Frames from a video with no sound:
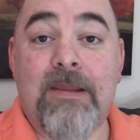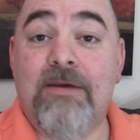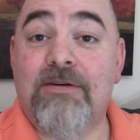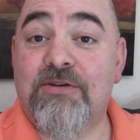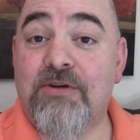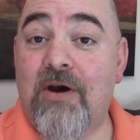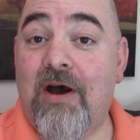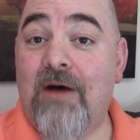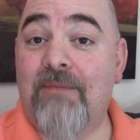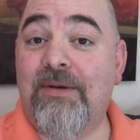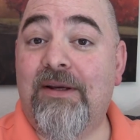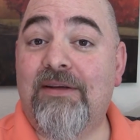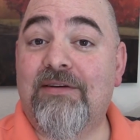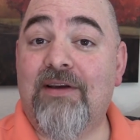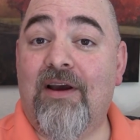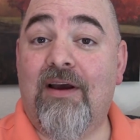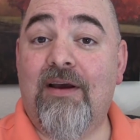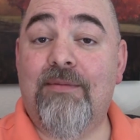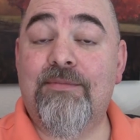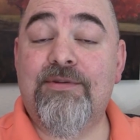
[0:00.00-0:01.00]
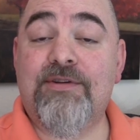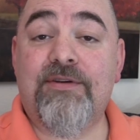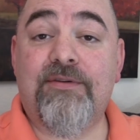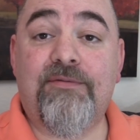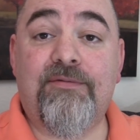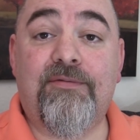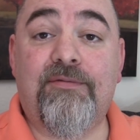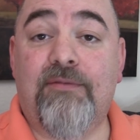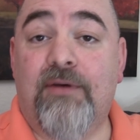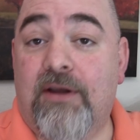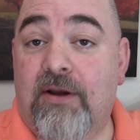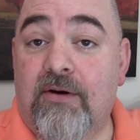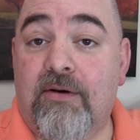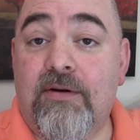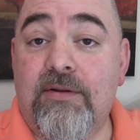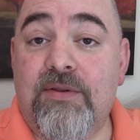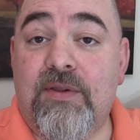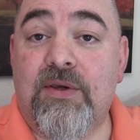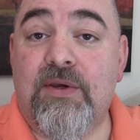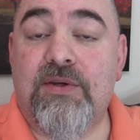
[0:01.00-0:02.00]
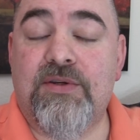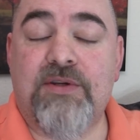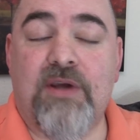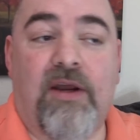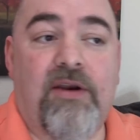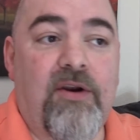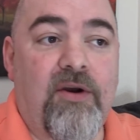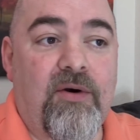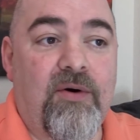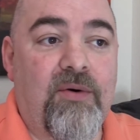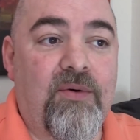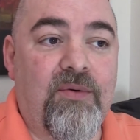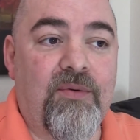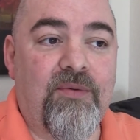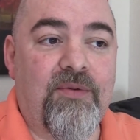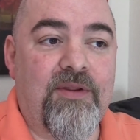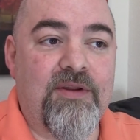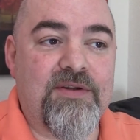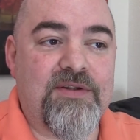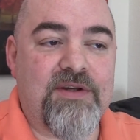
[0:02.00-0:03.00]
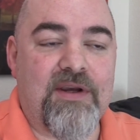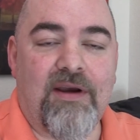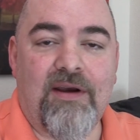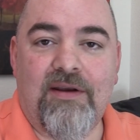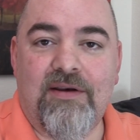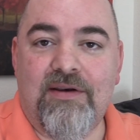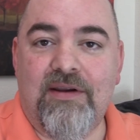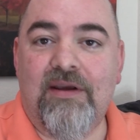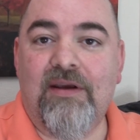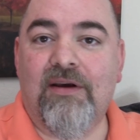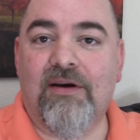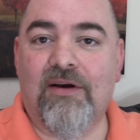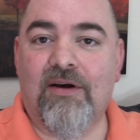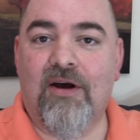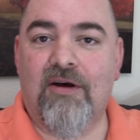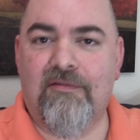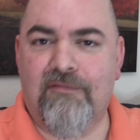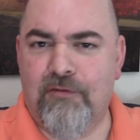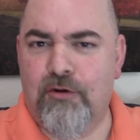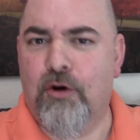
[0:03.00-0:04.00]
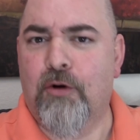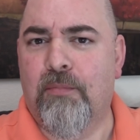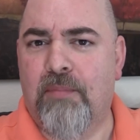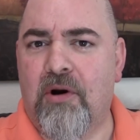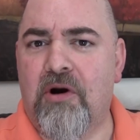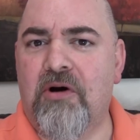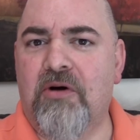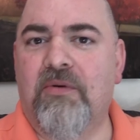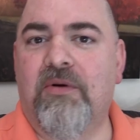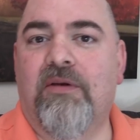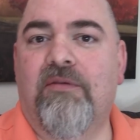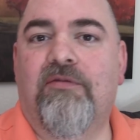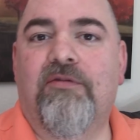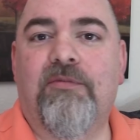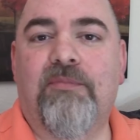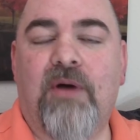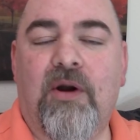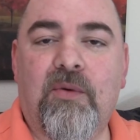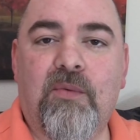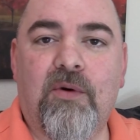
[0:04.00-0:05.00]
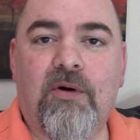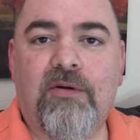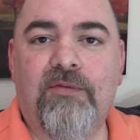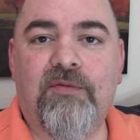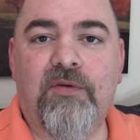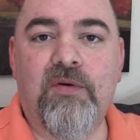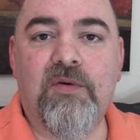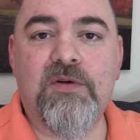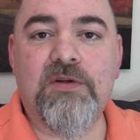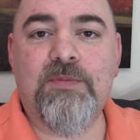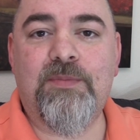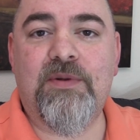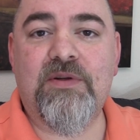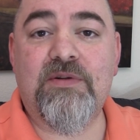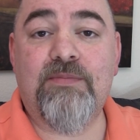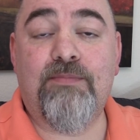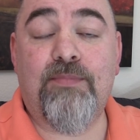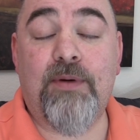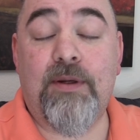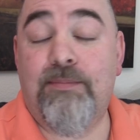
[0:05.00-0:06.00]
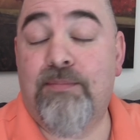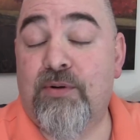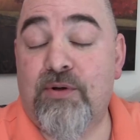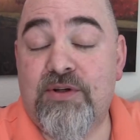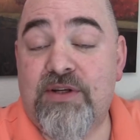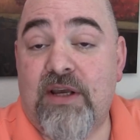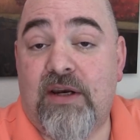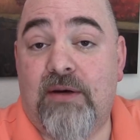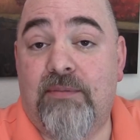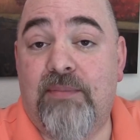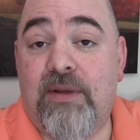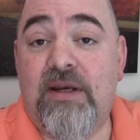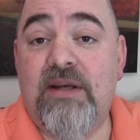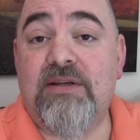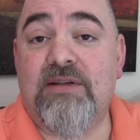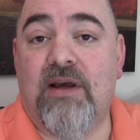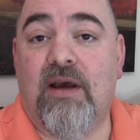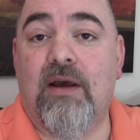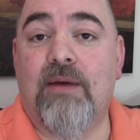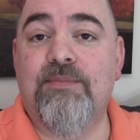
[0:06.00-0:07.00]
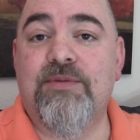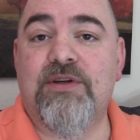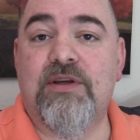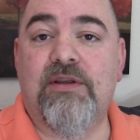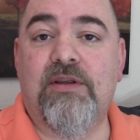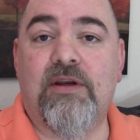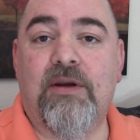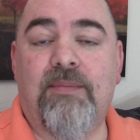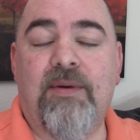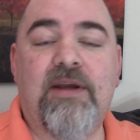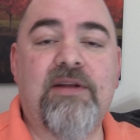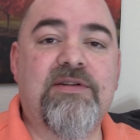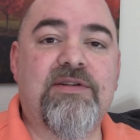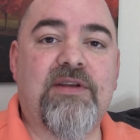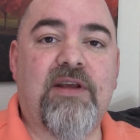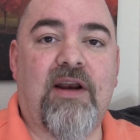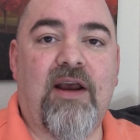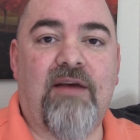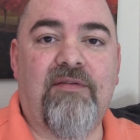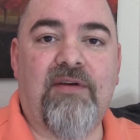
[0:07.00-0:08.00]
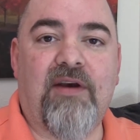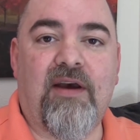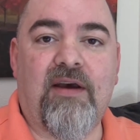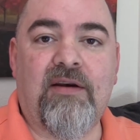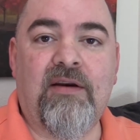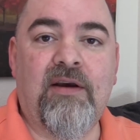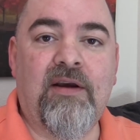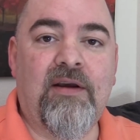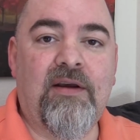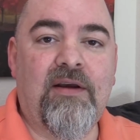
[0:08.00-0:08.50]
So how many times have we heard this? I know this idea of you're borrowing from my worldview has been presented many times in the debates that I've had.